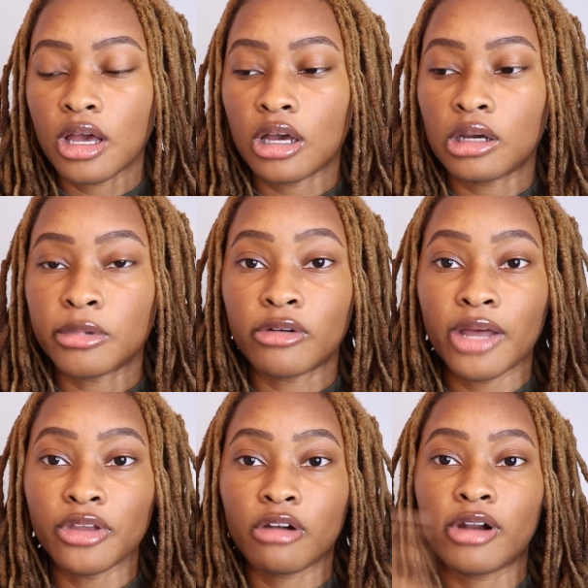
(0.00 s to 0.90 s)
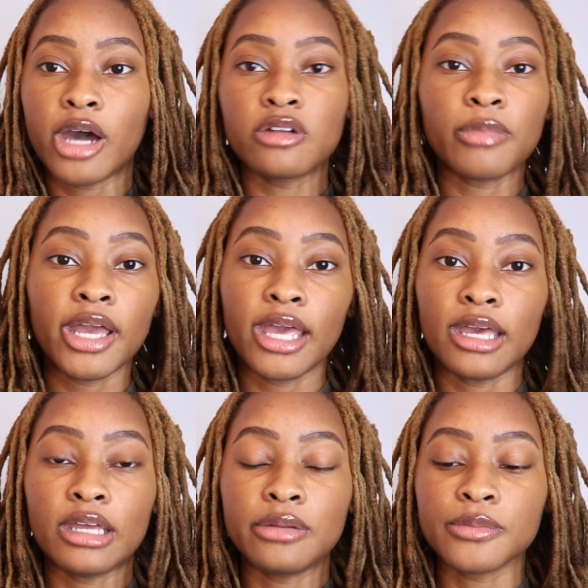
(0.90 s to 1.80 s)
around the crown of my
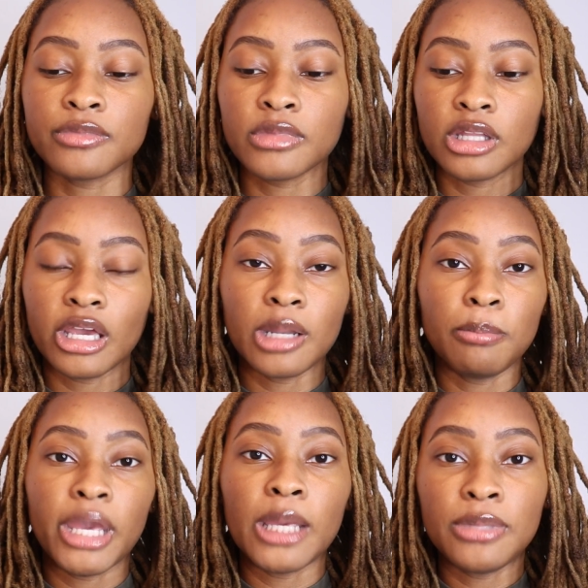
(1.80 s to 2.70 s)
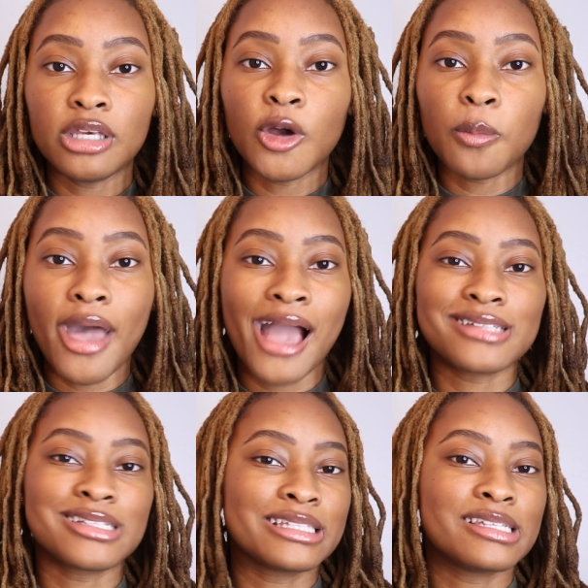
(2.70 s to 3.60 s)
head and maybe go
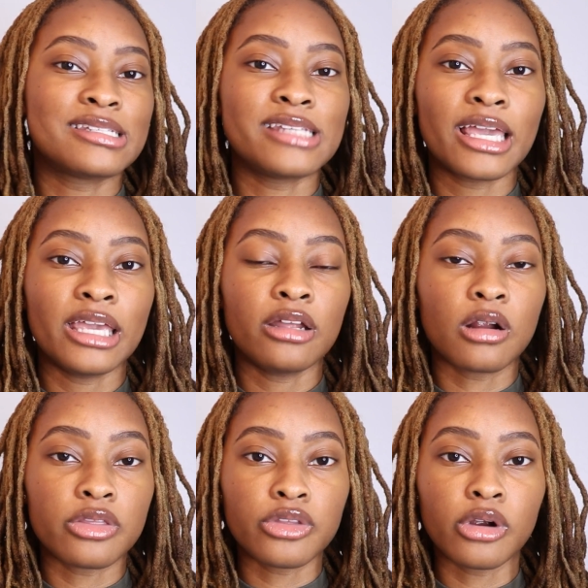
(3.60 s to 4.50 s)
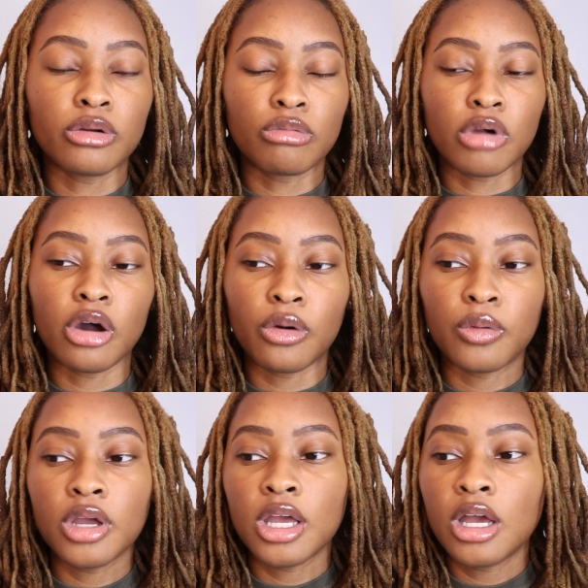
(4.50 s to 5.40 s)
back to like the second or third
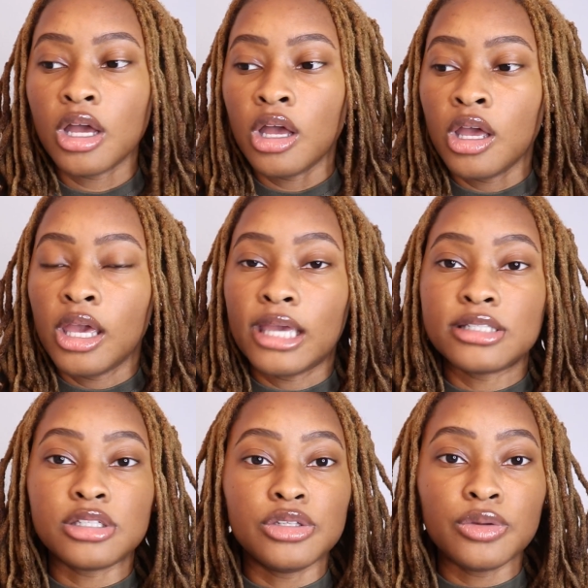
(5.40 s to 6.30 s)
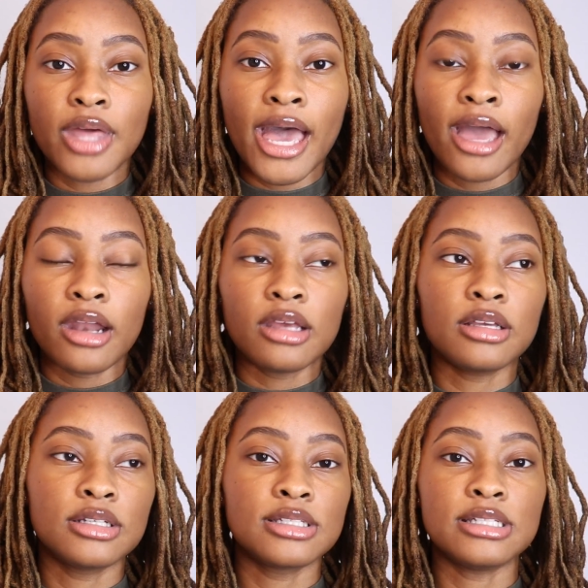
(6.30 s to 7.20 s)
row. And to do that,
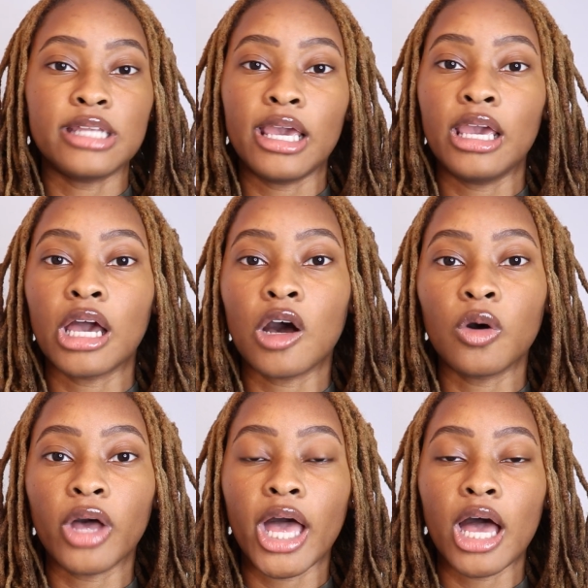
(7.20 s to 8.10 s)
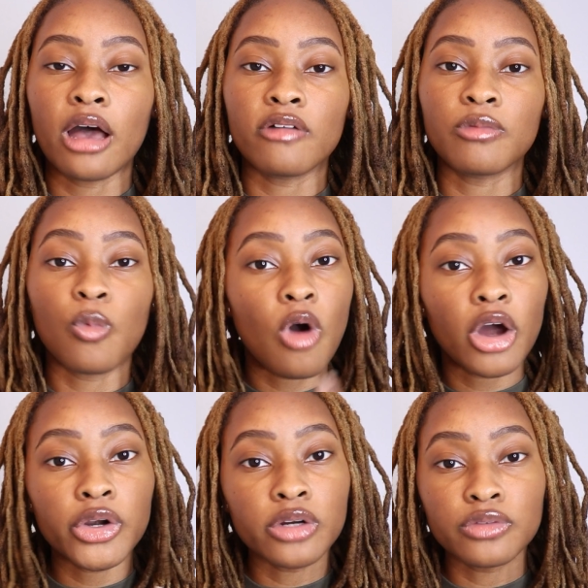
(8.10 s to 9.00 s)
today I'll have
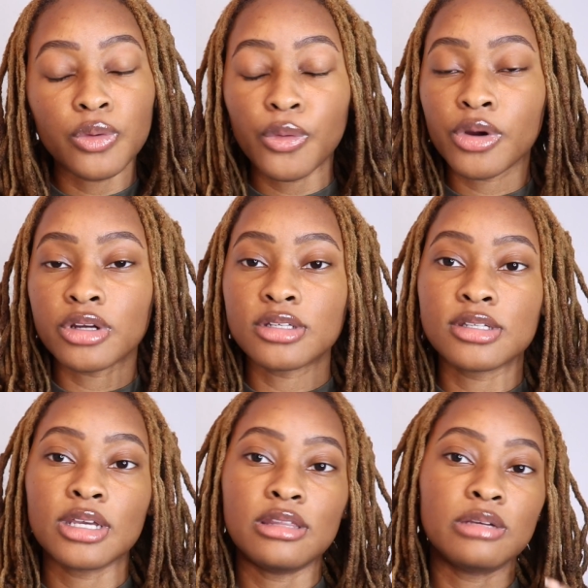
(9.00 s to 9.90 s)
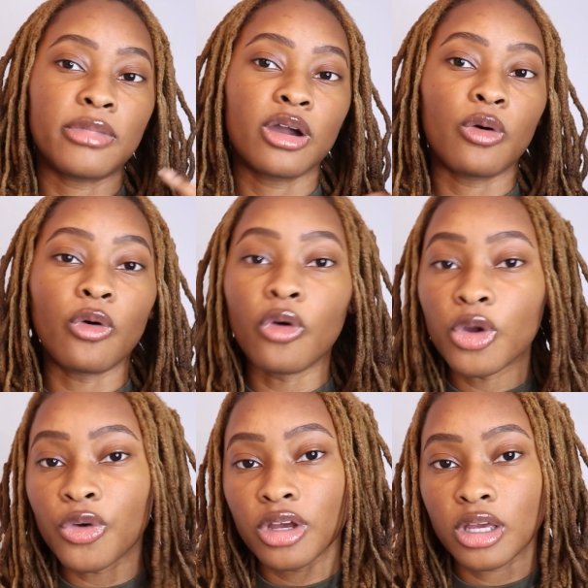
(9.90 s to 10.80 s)
water, of course, and then my
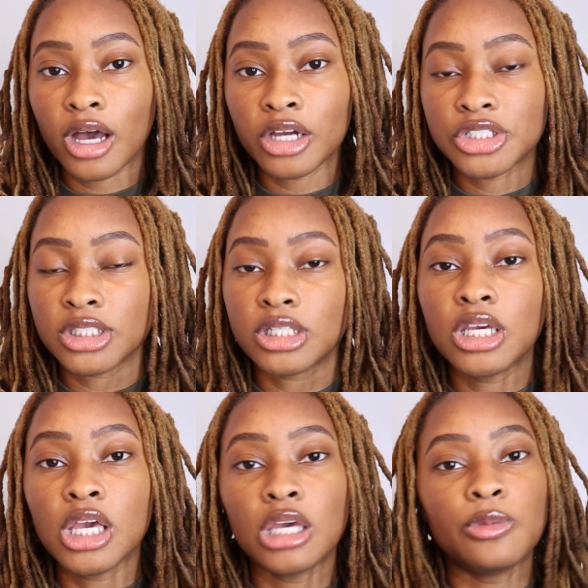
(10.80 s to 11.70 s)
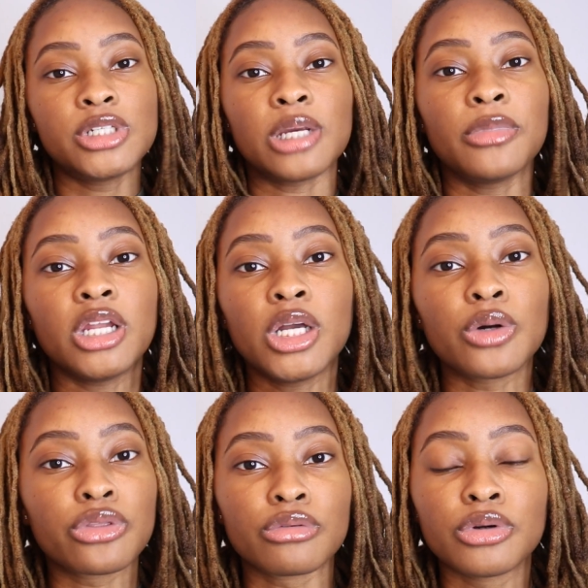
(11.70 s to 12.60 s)
oil concoction, which I'm gonna
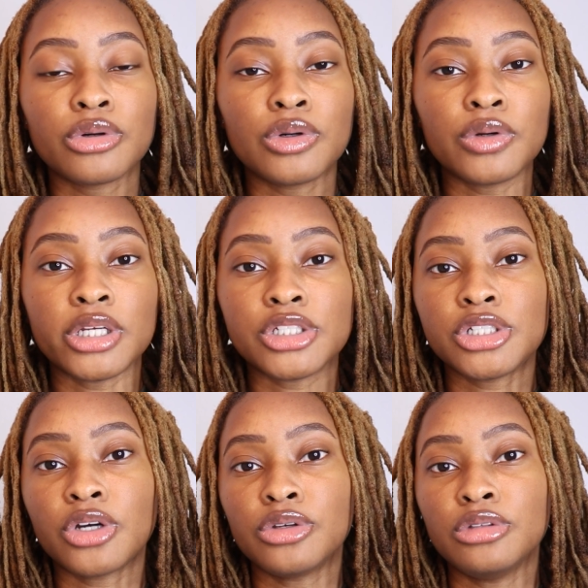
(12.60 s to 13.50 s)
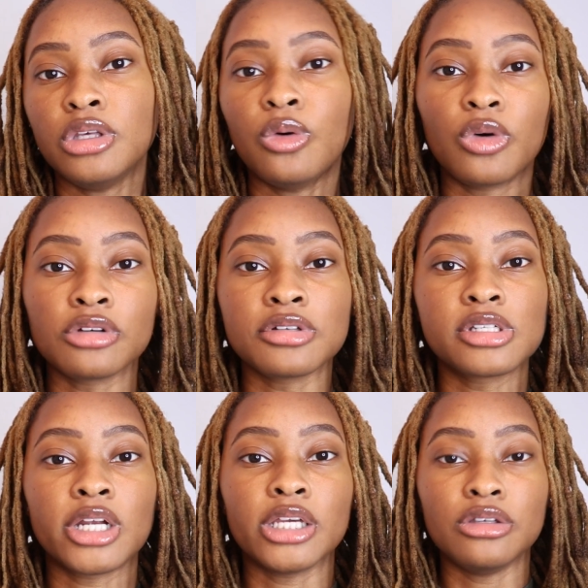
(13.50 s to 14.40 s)
go through and show you the oils
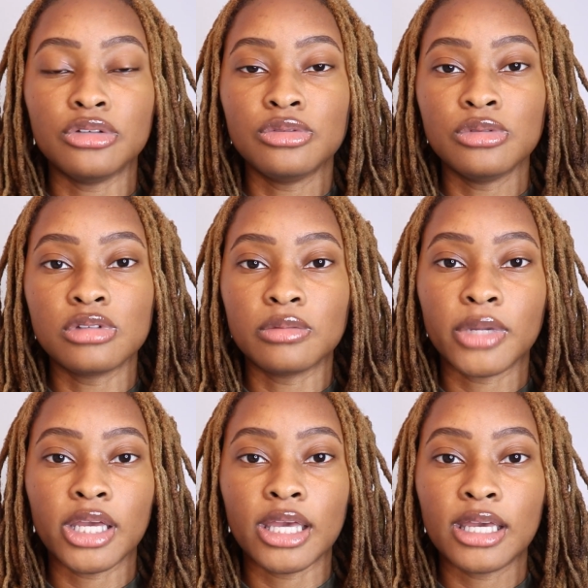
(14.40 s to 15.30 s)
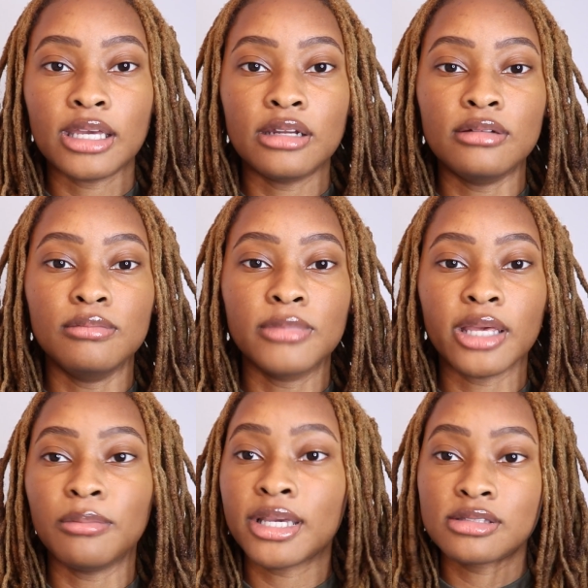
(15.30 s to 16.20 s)
that I use in my head,
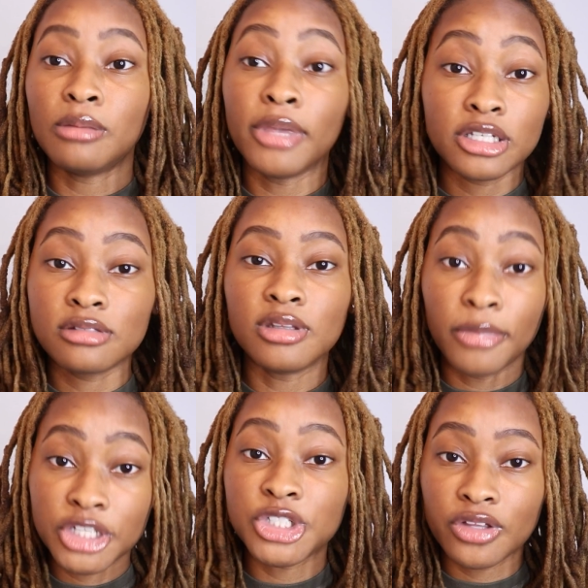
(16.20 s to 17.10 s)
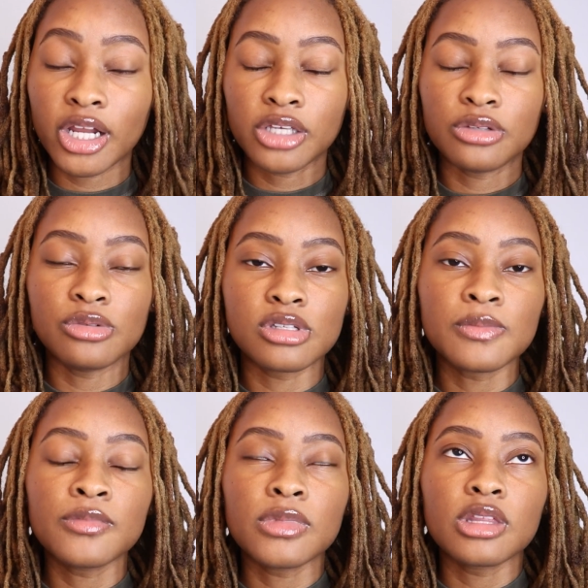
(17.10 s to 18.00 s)
like the mixture that I
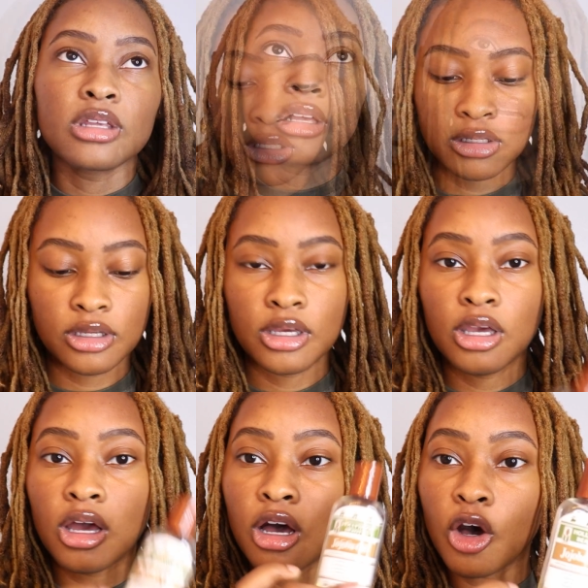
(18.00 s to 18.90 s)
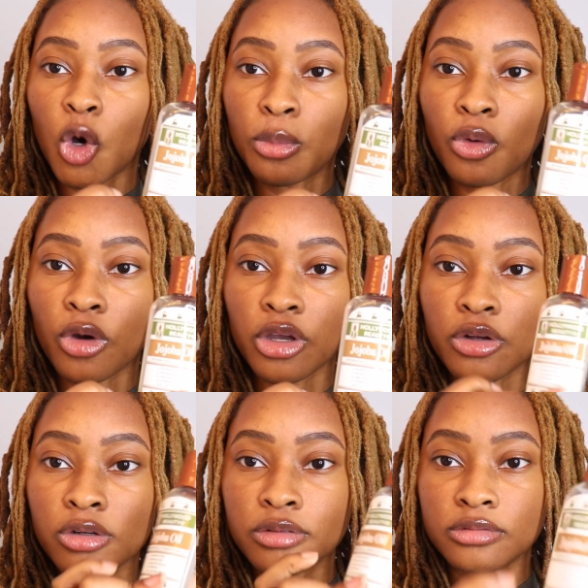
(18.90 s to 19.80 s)
use. Jojoba
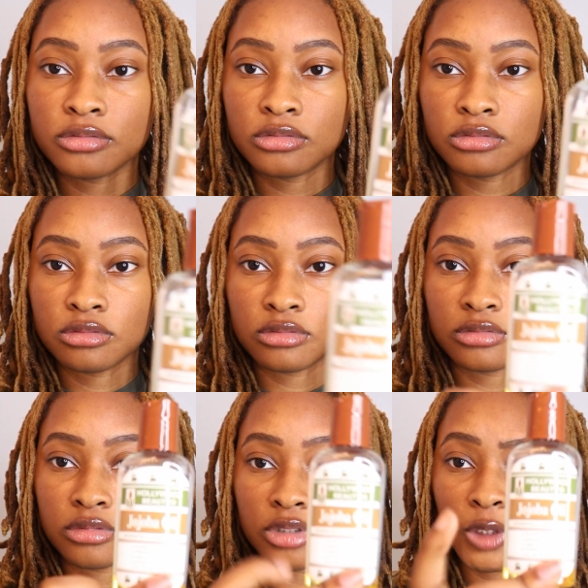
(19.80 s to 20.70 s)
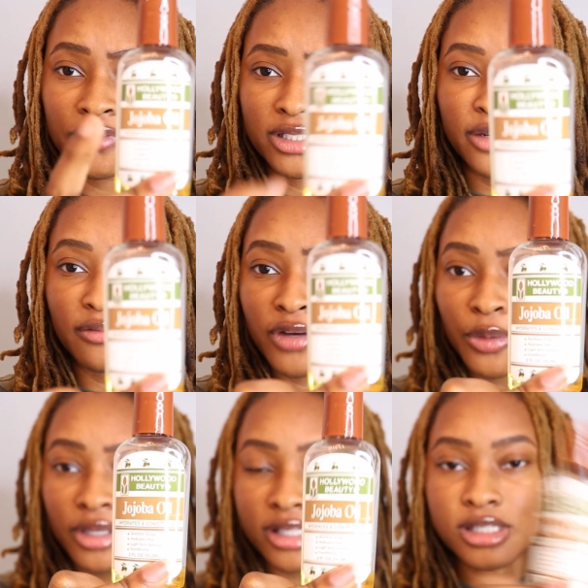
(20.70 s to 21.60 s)
oil, I don't know if it's gonna
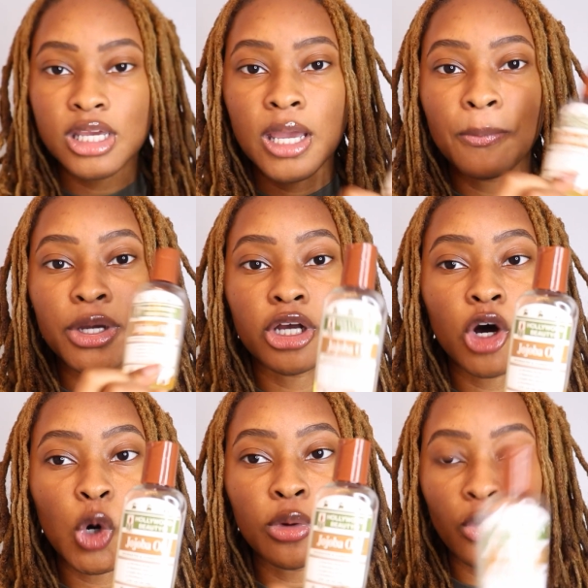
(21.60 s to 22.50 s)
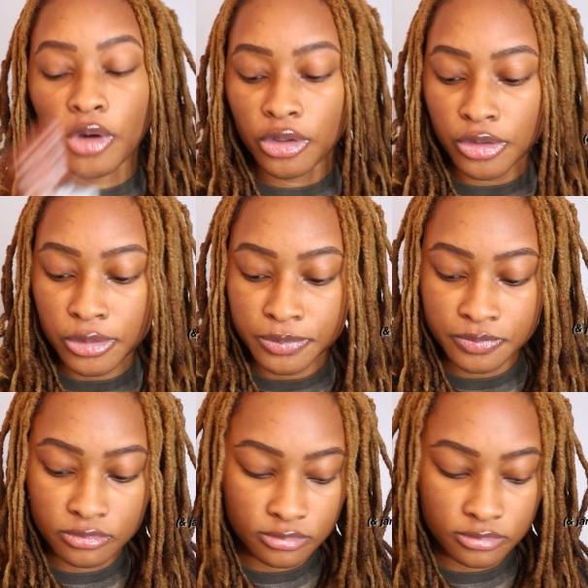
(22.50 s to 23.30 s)
focus, but jojoba oil,